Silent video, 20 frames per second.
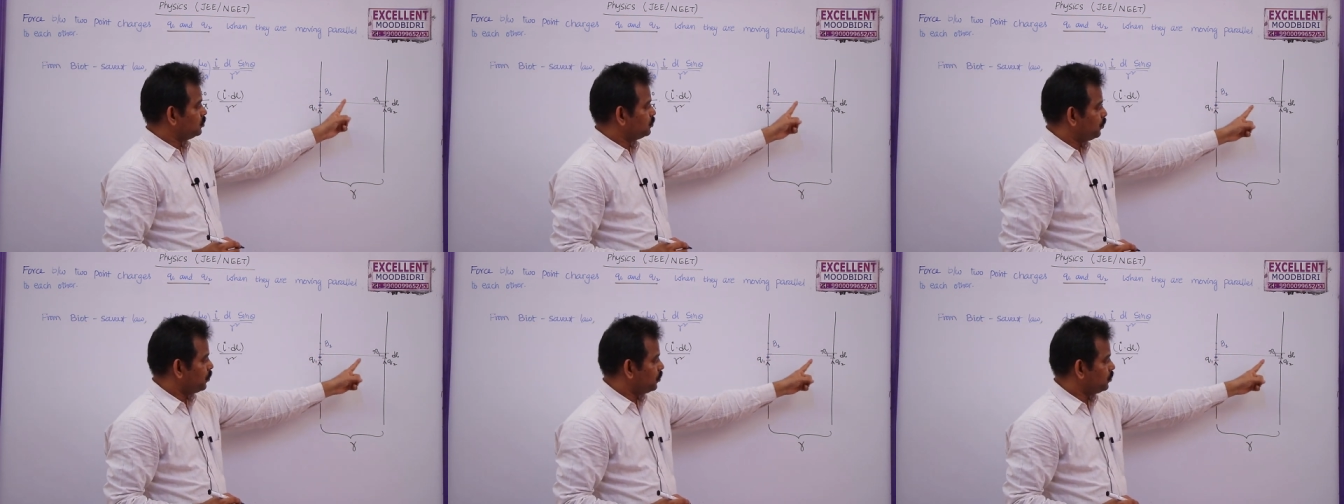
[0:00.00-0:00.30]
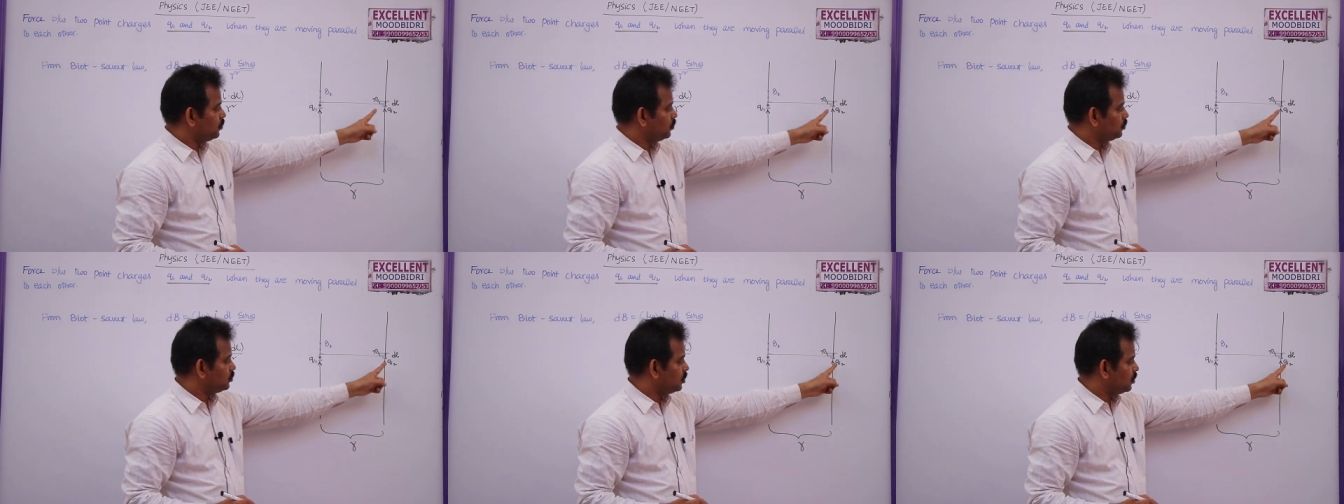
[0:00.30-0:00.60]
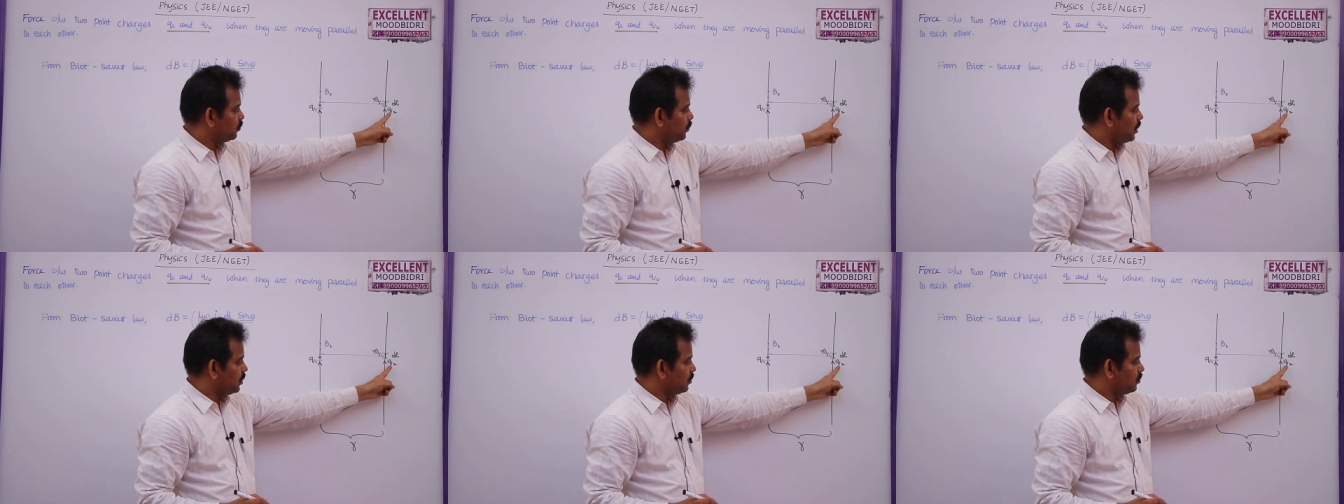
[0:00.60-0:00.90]
is
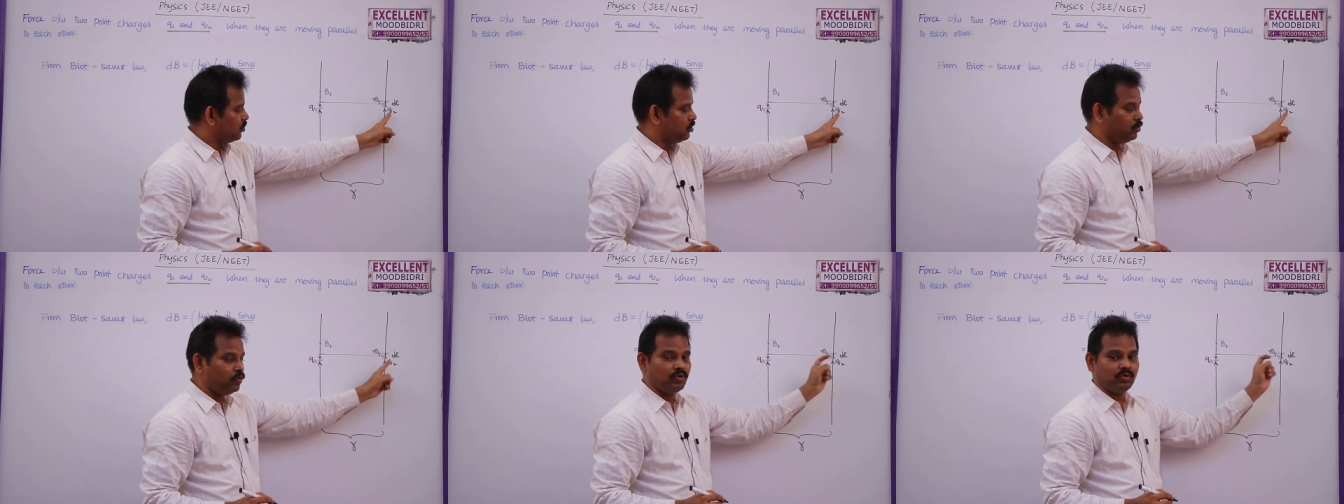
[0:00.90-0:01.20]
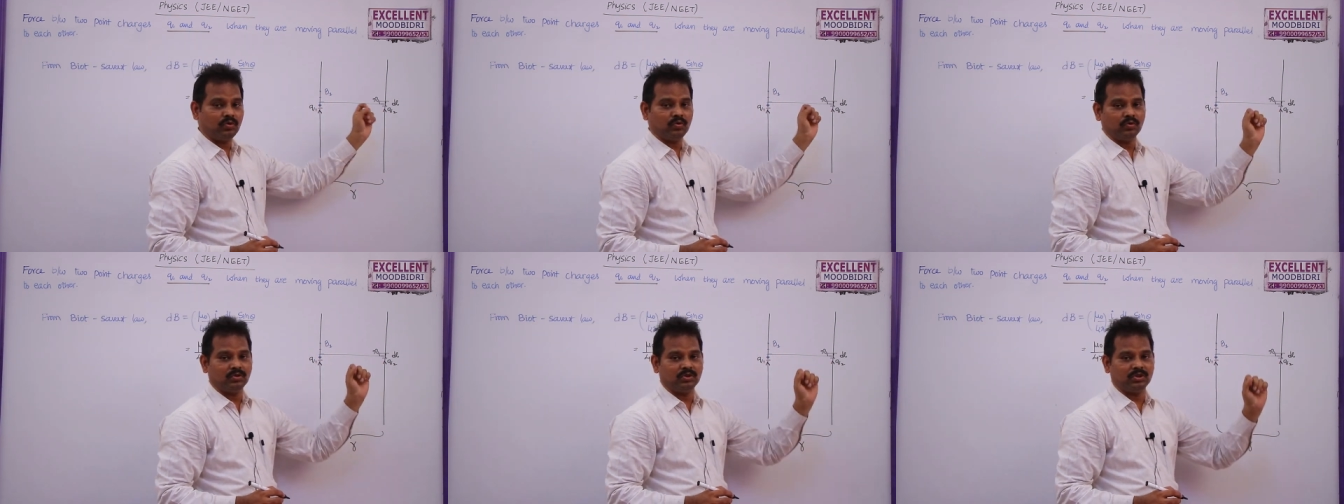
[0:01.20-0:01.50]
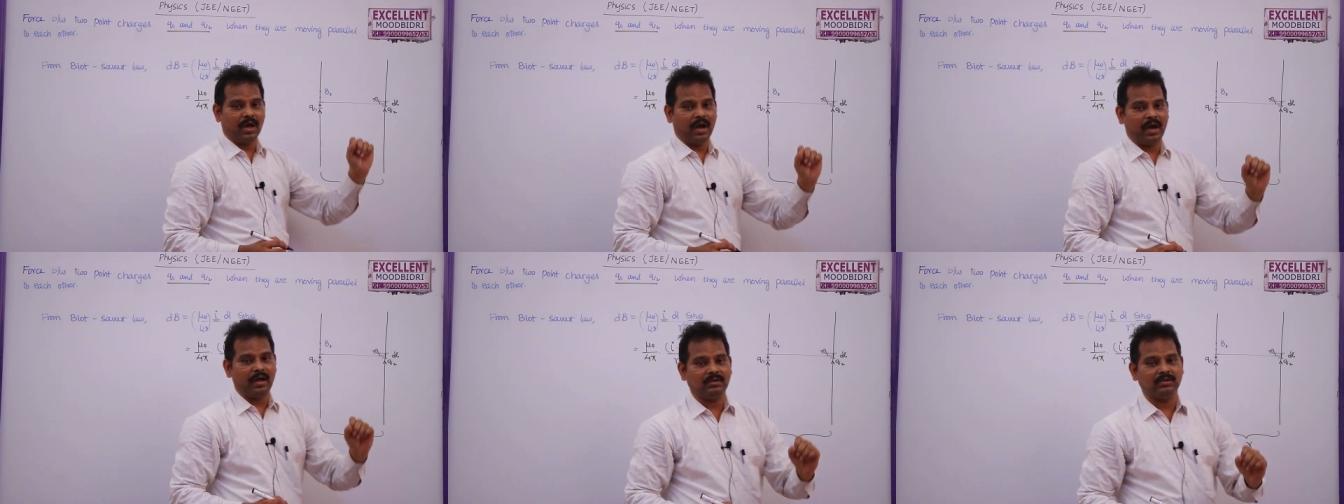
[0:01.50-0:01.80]
produced by Q2
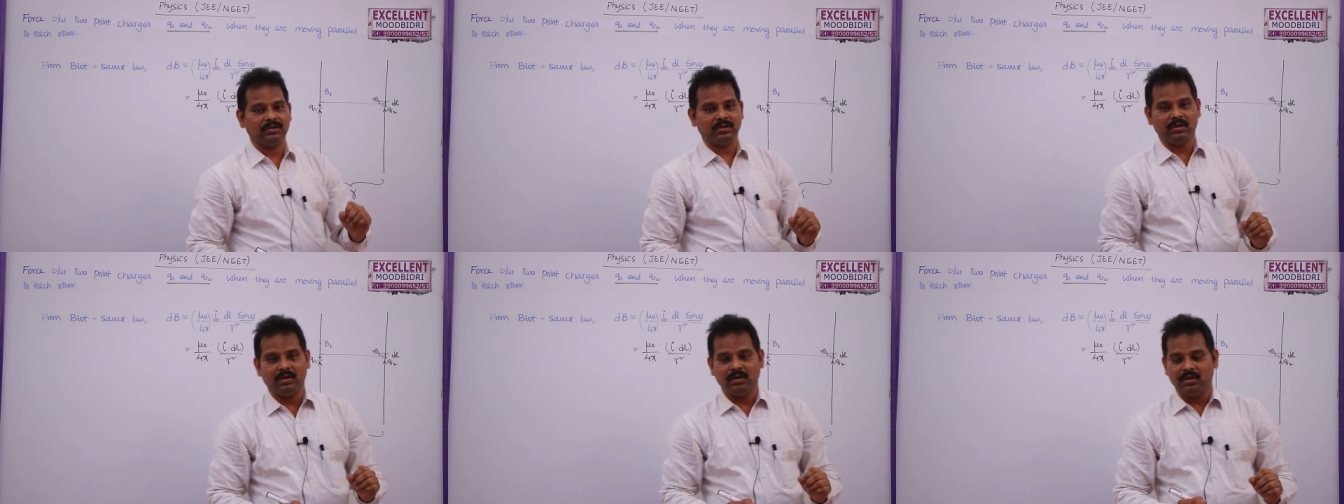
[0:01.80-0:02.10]
charge.